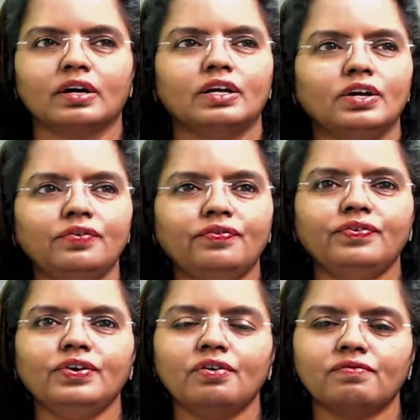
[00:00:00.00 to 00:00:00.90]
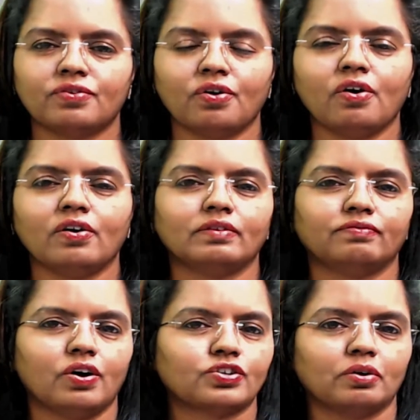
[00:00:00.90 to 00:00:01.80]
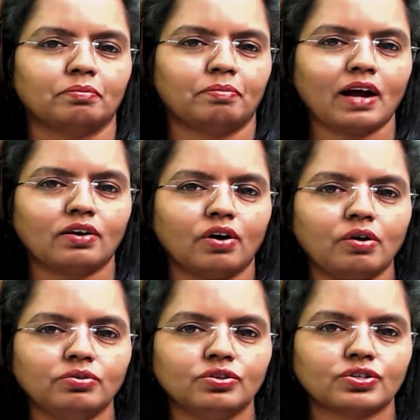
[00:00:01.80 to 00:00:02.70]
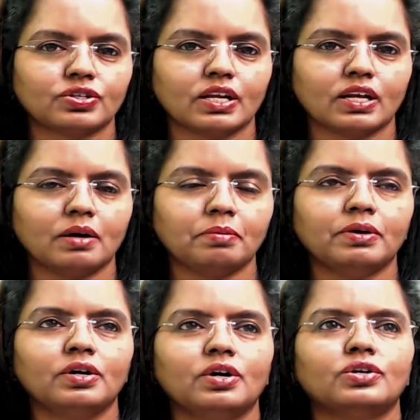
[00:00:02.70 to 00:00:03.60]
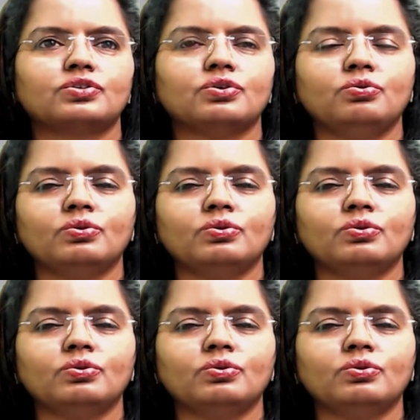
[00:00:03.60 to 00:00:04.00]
If you've got a virtual background set up, so